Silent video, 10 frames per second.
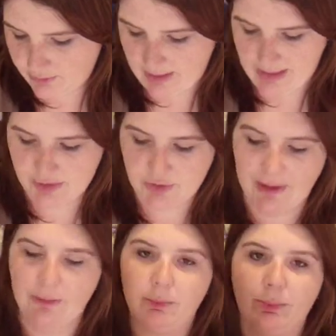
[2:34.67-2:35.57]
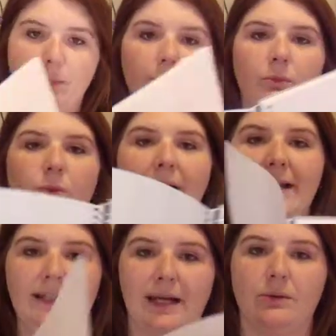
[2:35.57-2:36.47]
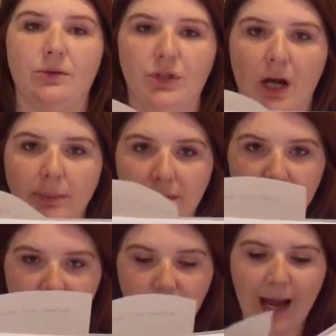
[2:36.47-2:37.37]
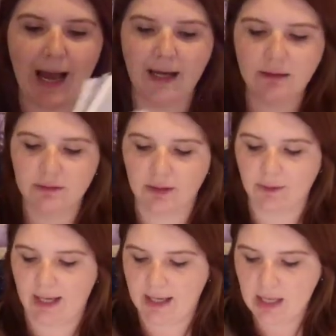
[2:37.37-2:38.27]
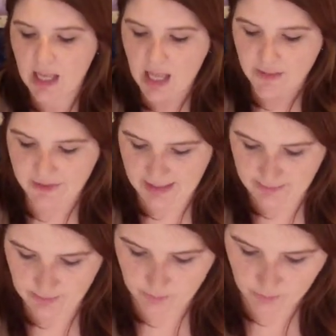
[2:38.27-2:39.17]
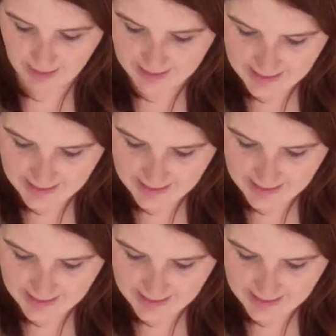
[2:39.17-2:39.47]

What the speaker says: okay, so I would write it down. Job interview at, okay. Then I would write